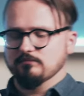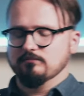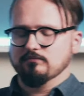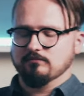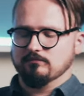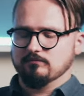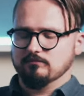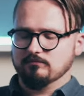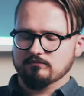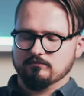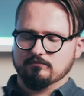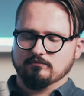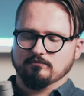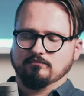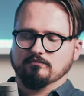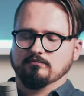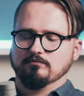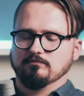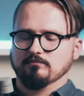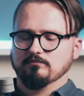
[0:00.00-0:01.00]

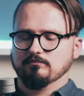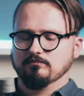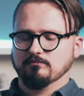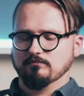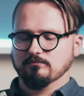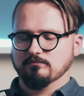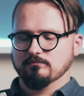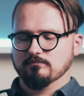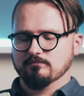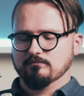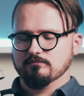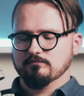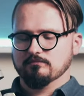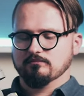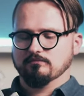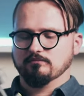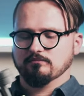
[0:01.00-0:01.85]
Nobody speaks.